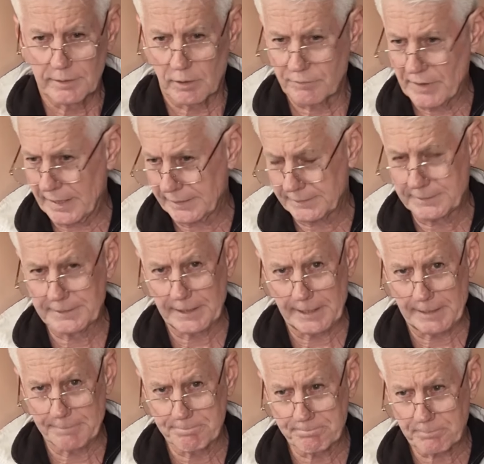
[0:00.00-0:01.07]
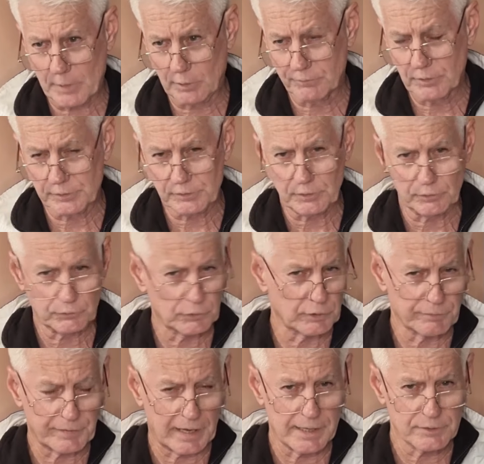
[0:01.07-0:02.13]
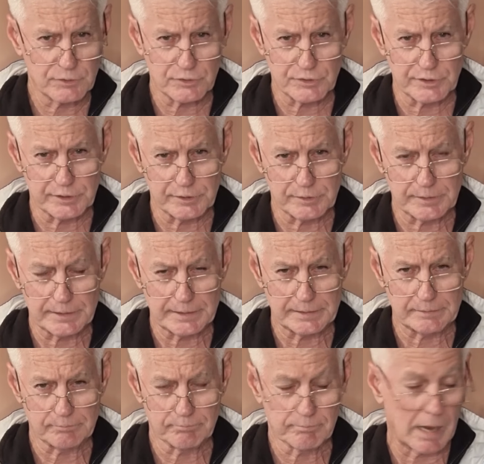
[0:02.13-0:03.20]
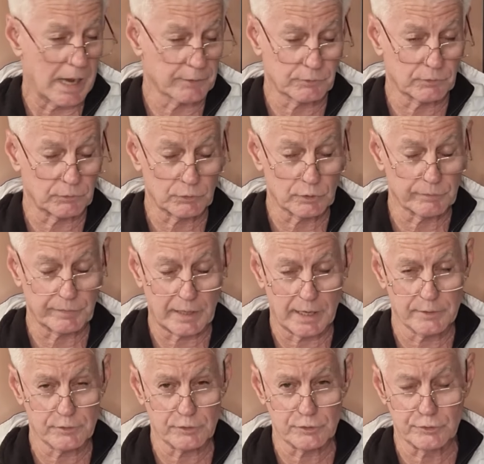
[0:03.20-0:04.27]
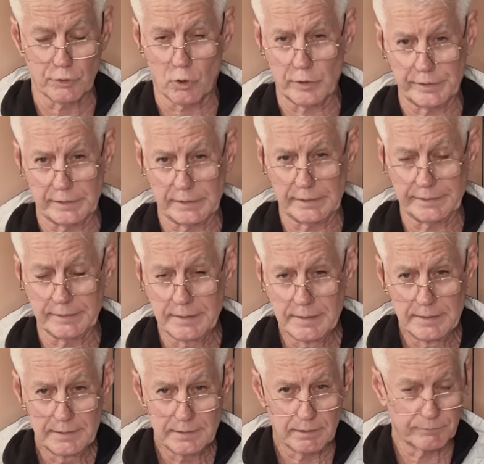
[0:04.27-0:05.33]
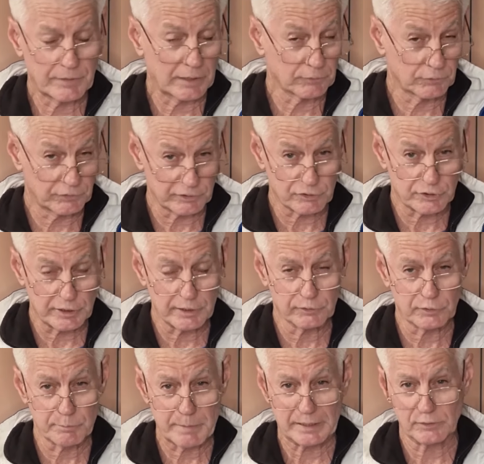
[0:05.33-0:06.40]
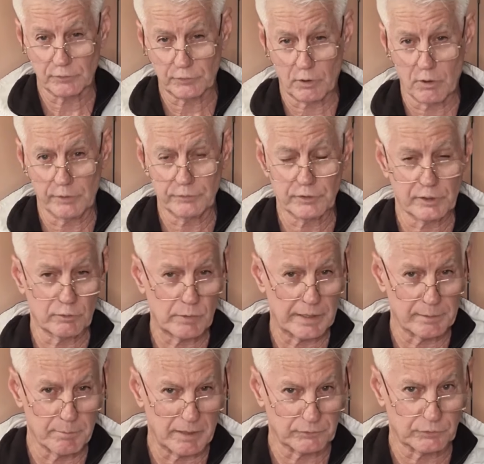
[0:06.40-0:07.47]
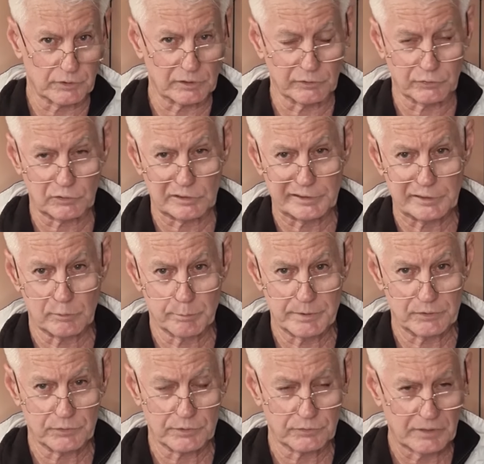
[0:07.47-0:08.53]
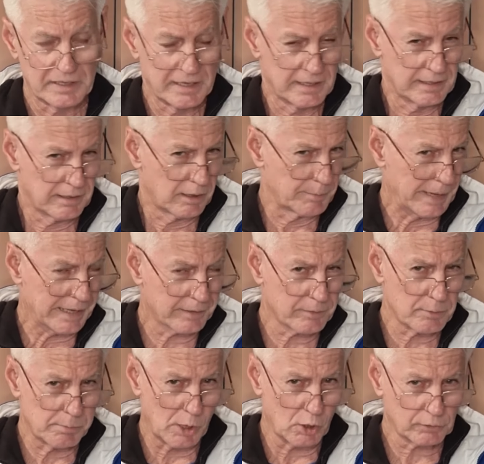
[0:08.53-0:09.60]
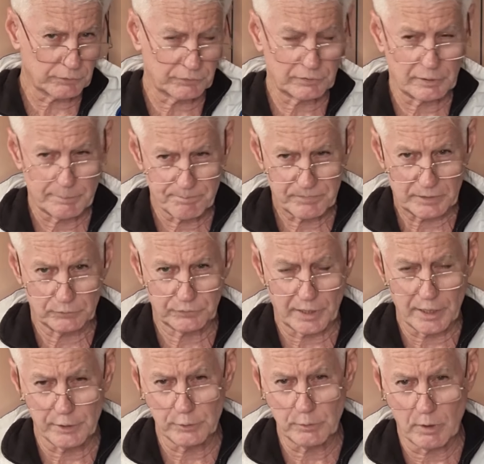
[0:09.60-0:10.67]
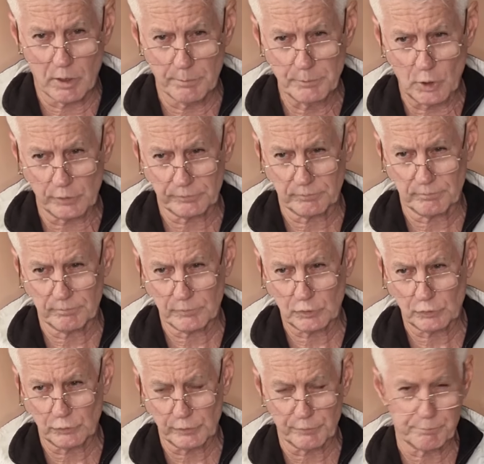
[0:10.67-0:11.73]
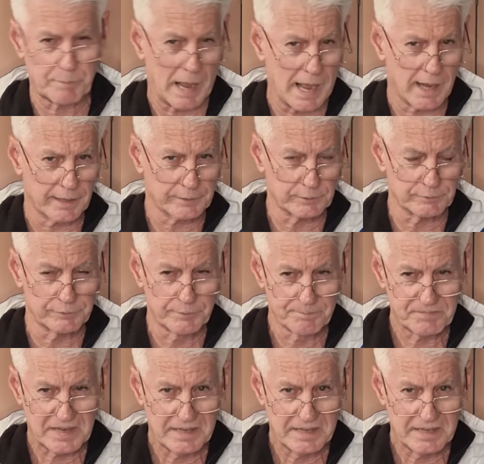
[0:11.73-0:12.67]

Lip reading: I've had, I've got certifications in master certifications, dry needling. I've done 6 years of med science, and I run a musculoskeletal business. I'm out of the box, so I'm not sort of part of